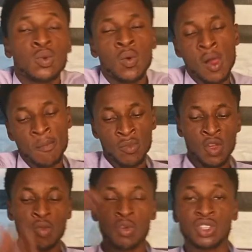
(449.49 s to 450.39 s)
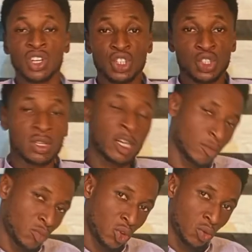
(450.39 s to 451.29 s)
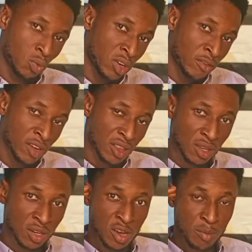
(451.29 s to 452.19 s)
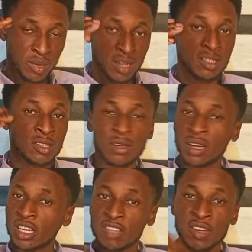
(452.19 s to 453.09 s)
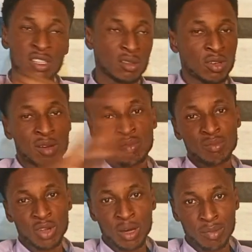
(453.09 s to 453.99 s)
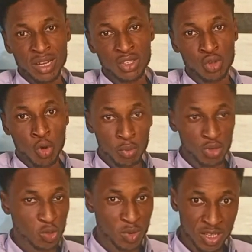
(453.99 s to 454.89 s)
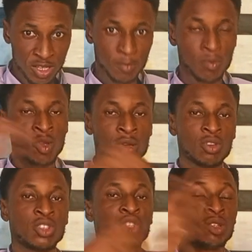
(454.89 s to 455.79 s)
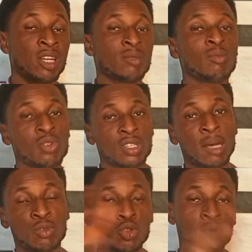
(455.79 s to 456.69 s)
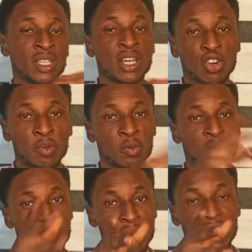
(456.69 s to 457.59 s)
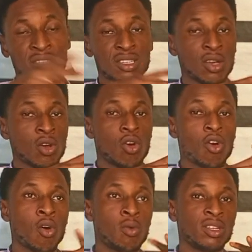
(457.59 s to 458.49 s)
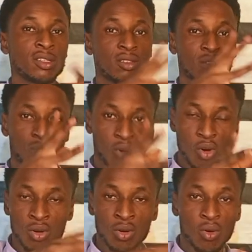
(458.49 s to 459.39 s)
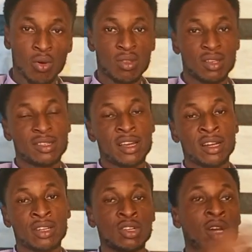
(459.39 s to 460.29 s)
So you must ensure that whatever thing that you are planting, the cassava is, you can plant in open space. Just ensure that most times you do intercropping with maize or with corn or things like that.